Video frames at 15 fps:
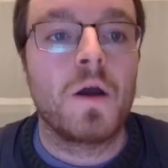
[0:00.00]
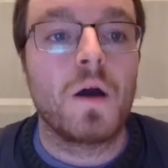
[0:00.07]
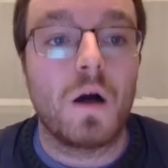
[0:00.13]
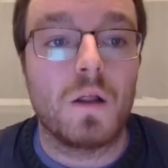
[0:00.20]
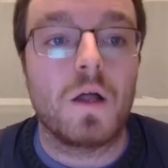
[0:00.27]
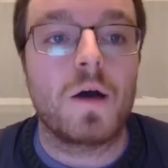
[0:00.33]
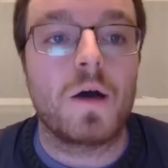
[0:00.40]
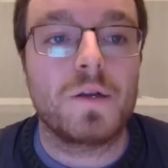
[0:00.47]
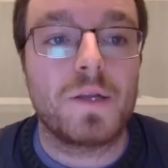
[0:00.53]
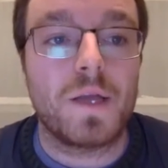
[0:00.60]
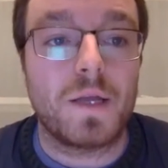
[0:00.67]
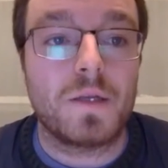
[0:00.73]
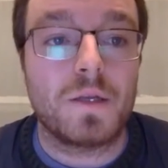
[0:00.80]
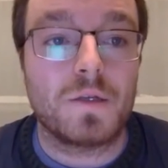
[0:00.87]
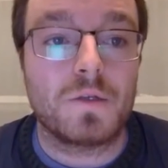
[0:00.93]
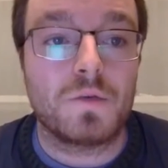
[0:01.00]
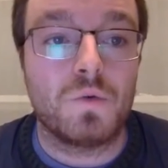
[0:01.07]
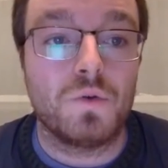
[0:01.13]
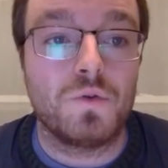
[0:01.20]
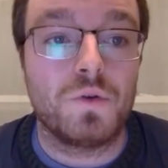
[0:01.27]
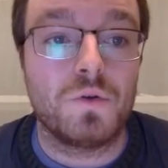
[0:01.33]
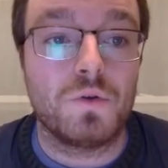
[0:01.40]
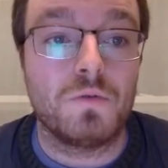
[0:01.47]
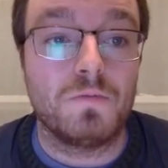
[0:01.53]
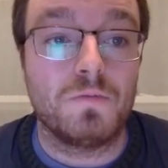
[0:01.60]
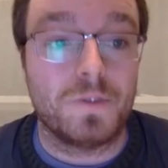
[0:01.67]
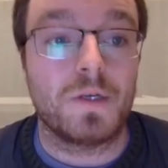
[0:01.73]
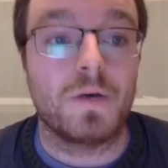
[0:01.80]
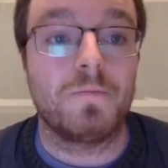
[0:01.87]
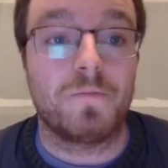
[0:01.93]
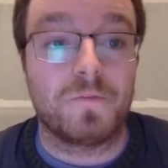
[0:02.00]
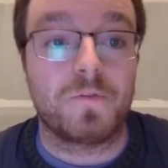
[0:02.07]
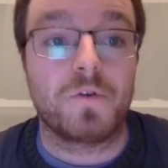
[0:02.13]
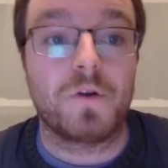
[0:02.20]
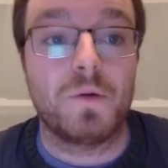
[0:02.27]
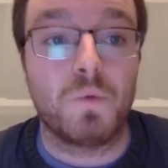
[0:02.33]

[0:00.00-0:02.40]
A lot of dentists will do some free